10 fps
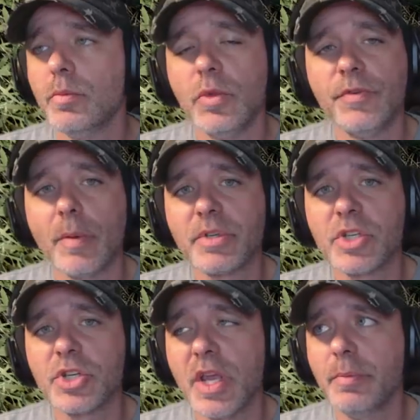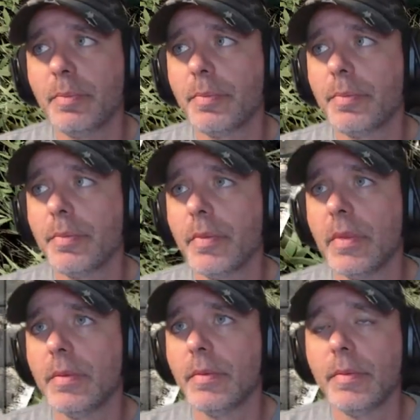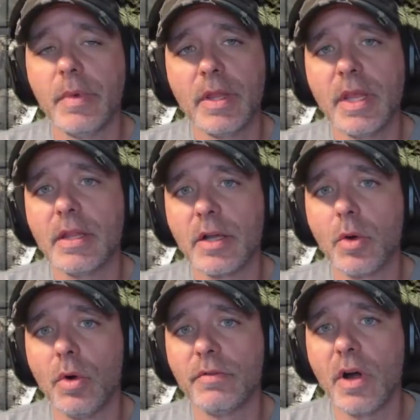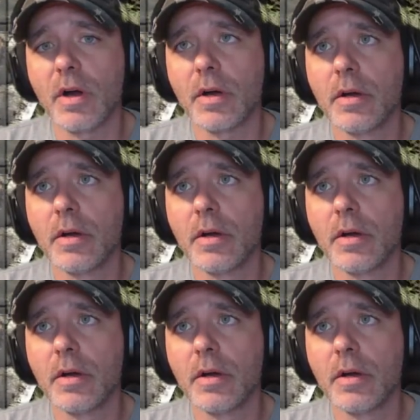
move up to shape, and then let go of R.